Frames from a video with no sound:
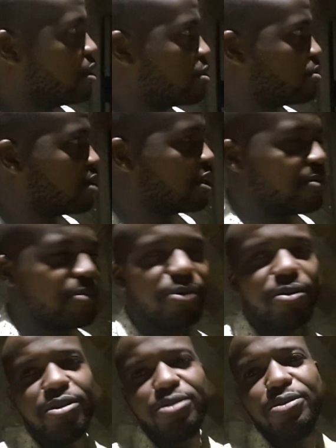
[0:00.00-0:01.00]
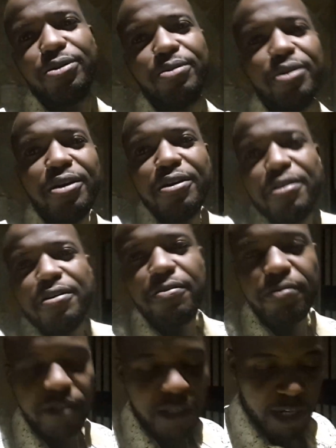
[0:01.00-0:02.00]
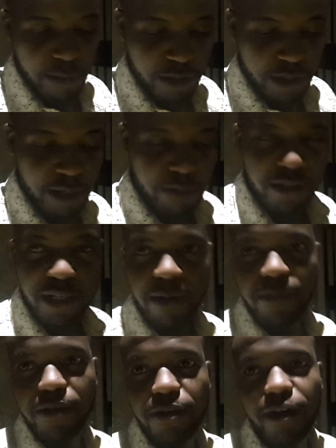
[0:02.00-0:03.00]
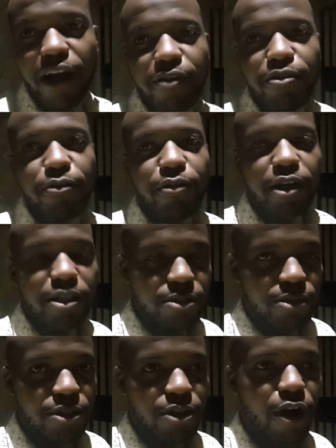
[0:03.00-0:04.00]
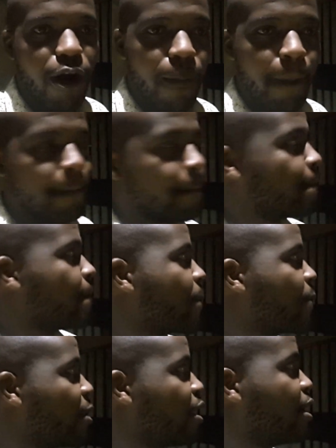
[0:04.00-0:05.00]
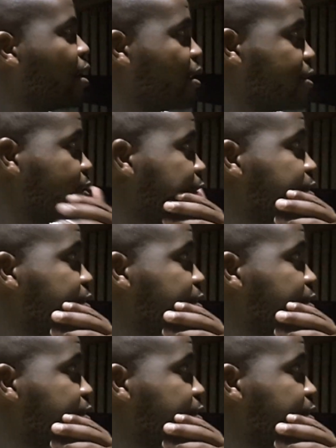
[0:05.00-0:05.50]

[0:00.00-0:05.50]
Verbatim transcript: willing to help you. Also, visit www.afriforex.com As